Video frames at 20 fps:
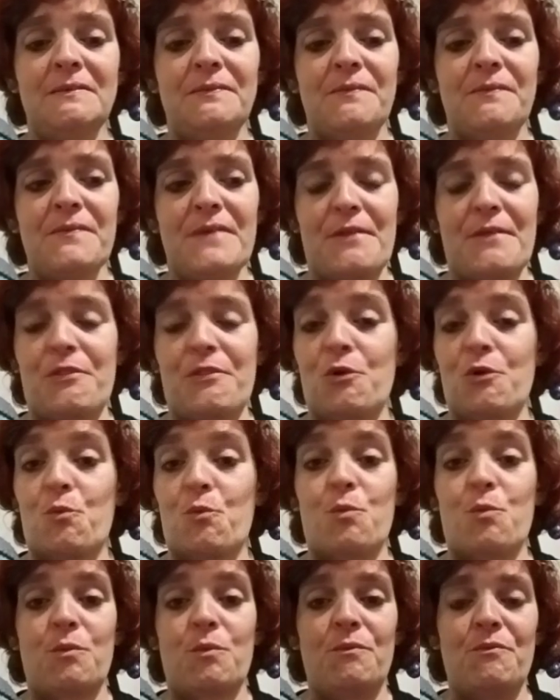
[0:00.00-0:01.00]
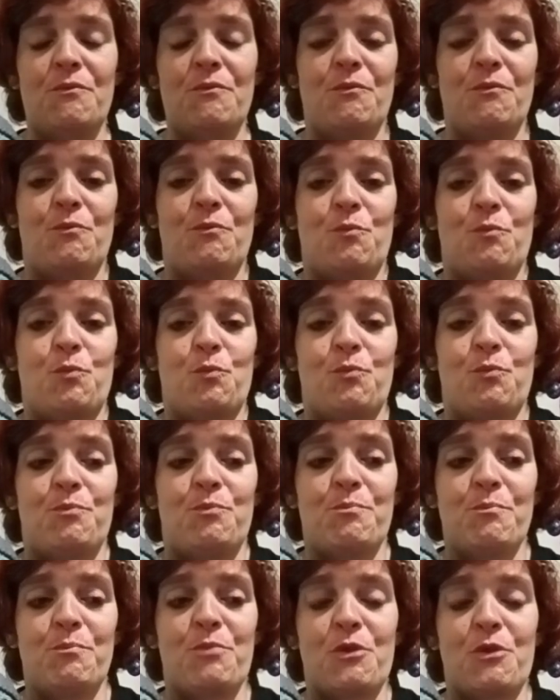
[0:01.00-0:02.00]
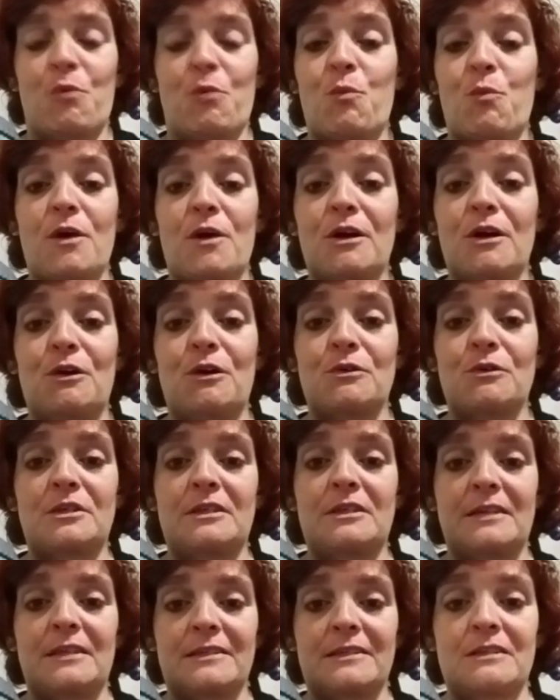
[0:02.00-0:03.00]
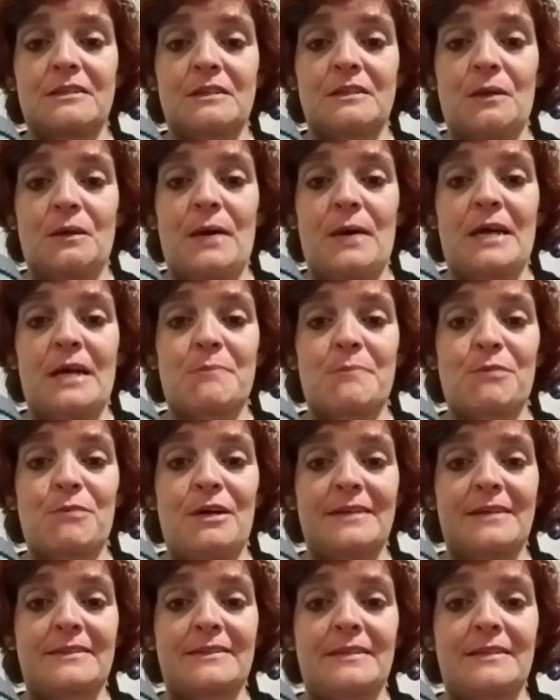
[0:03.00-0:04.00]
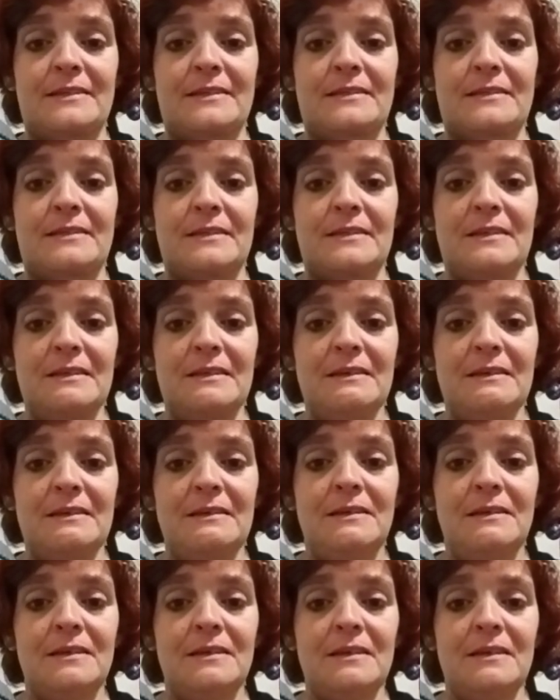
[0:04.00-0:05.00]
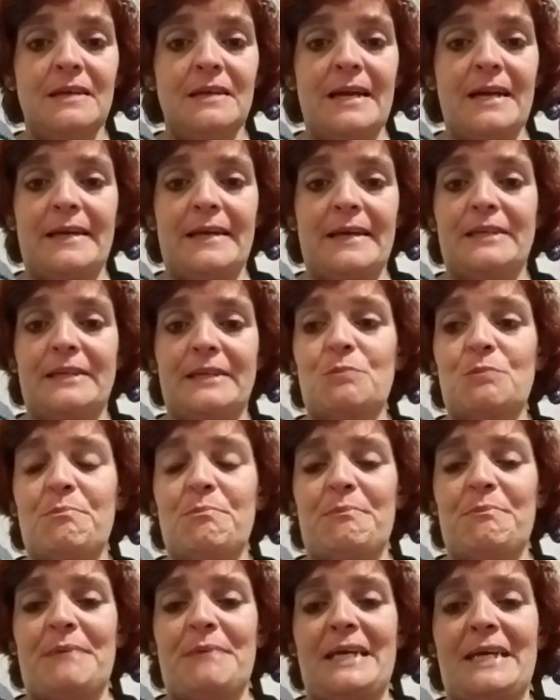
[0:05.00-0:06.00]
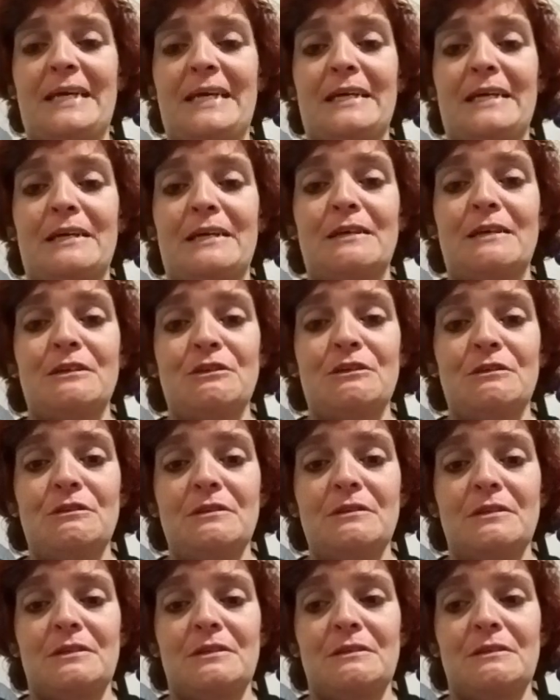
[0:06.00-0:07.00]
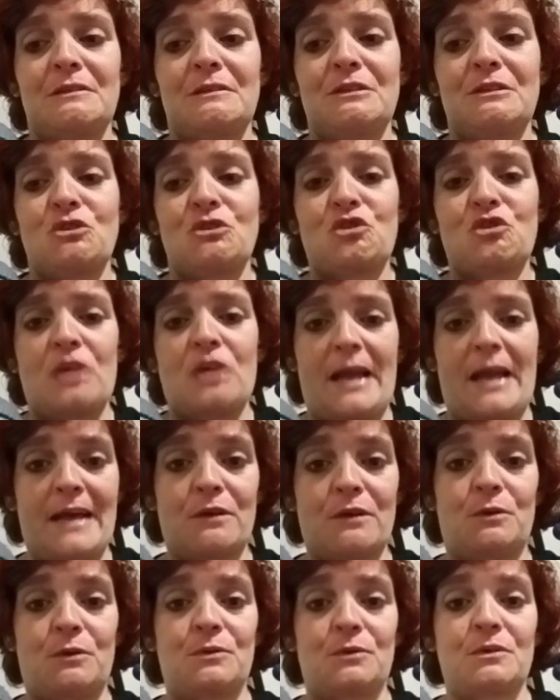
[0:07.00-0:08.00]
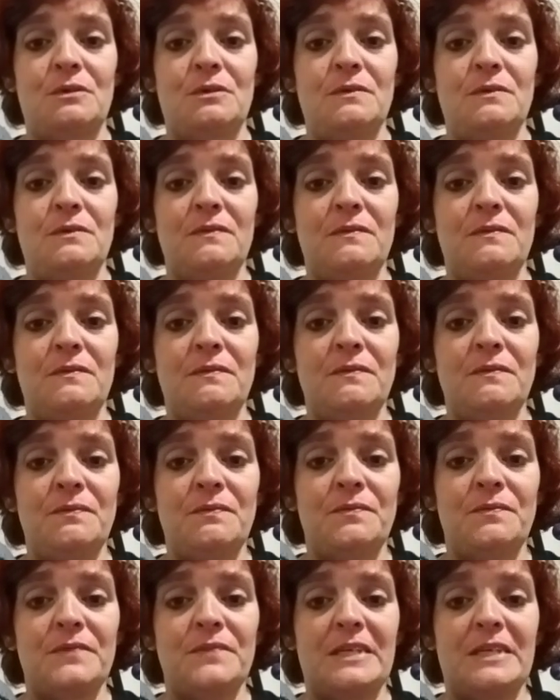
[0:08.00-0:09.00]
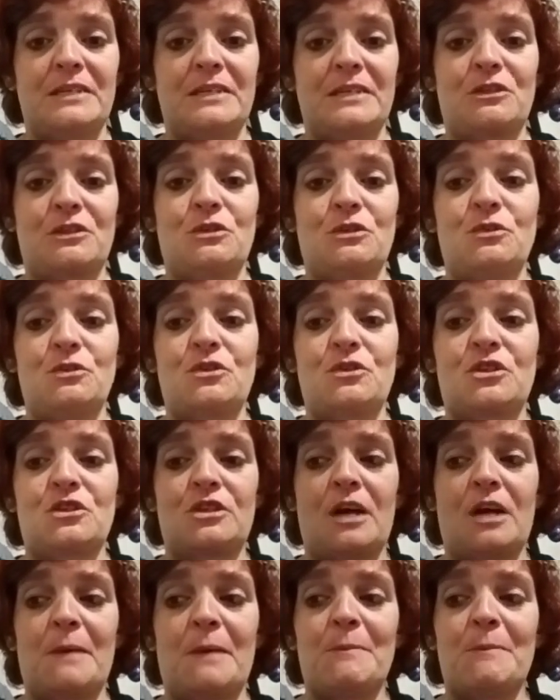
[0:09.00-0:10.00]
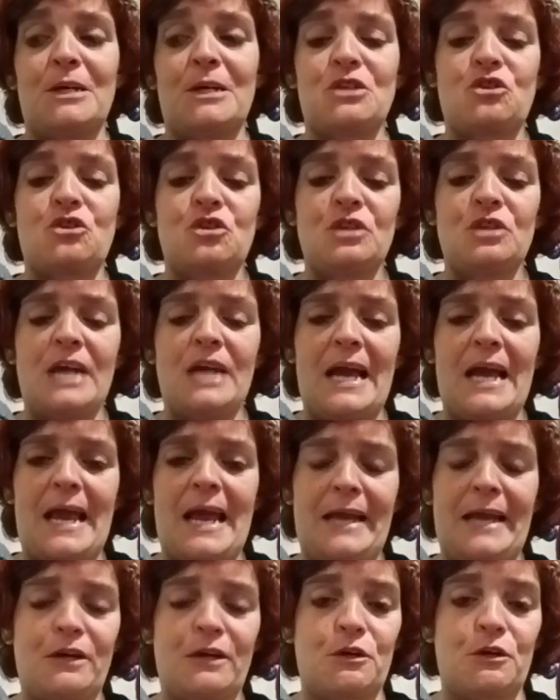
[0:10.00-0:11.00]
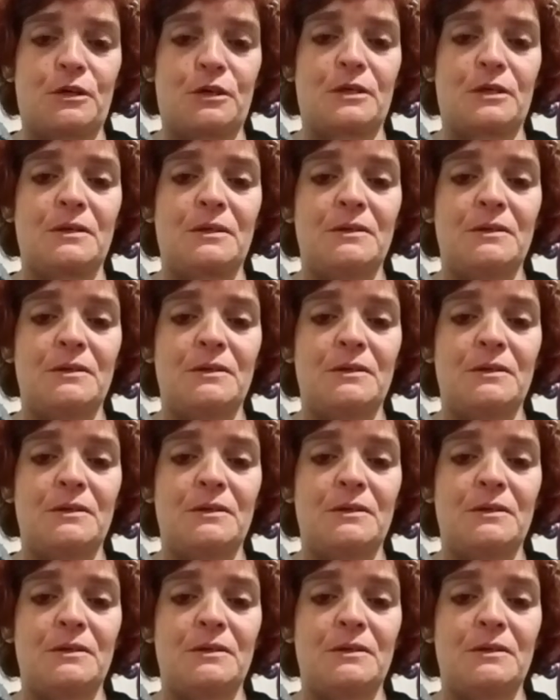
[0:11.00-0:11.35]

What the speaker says: that the world doesn't know how to process it, and it's being channeled into so much anger.